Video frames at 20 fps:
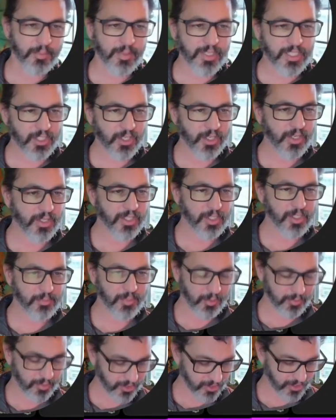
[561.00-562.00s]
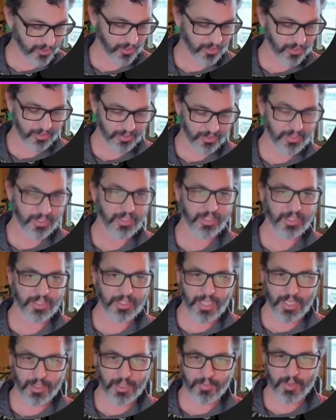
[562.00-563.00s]
me show you this publisher. And
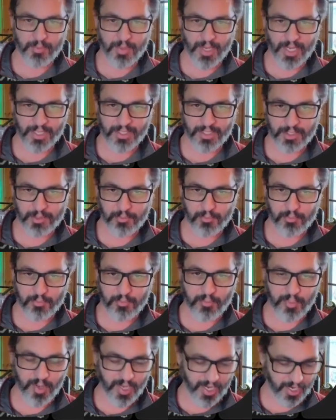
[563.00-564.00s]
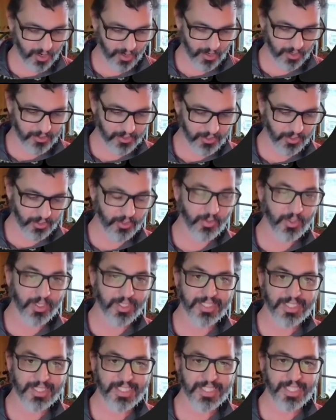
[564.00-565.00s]
let me make this bigger so you
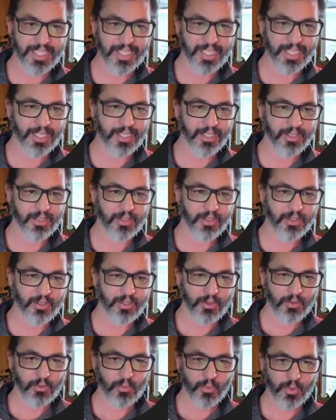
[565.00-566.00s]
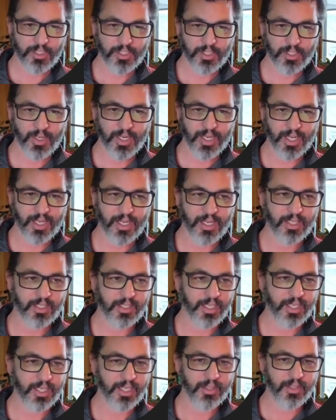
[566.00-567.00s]
can see what's going
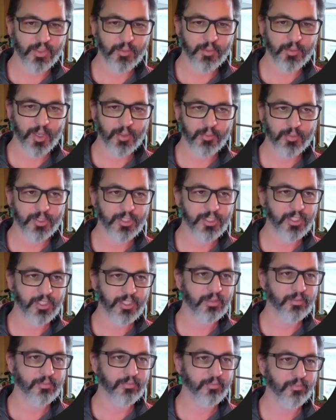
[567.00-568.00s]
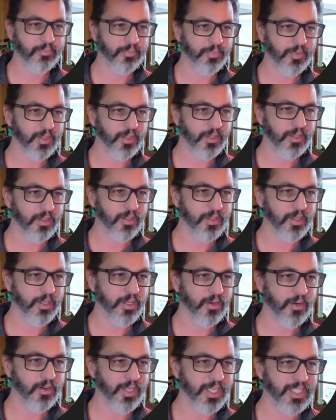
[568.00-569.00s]
on in the publisher. You
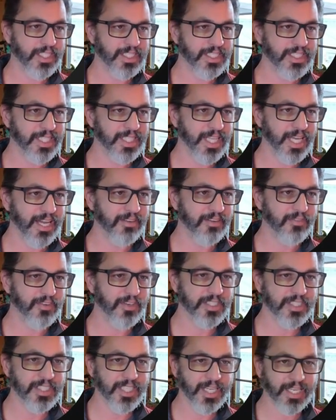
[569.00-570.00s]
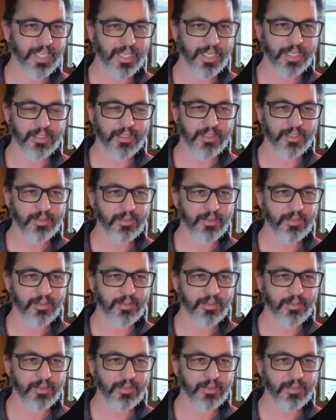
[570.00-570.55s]
don't need to see that for a second.